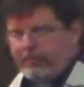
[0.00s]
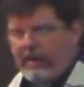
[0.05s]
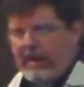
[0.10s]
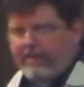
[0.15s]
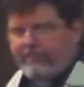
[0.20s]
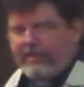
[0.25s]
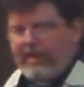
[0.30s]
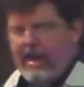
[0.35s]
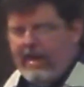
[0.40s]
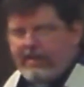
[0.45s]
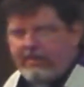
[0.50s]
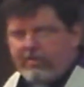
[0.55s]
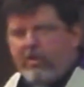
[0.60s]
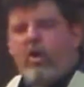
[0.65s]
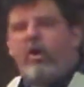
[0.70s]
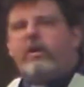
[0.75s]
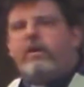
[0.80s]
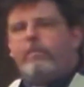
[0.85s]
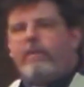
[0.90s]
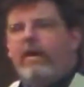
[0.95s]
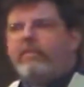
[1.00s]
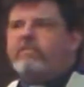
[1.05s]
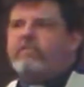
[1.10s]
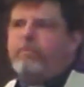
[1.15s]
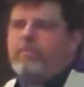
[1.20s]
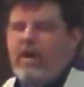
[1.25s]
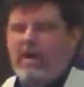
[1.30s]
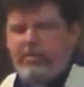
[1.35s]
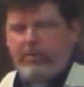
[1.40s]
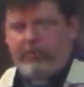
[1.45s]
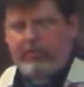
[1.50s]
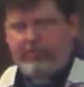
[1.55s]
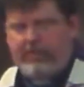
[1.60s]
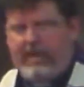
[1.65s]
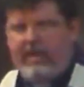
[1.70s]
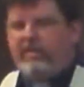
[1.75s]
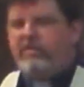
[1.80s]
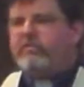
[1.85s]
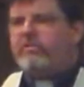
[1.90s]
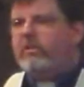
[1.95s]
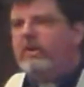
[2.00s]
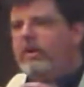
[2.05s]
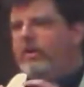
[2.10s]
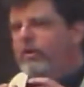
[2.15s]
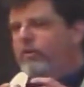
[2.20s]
but I've got to talk about some other things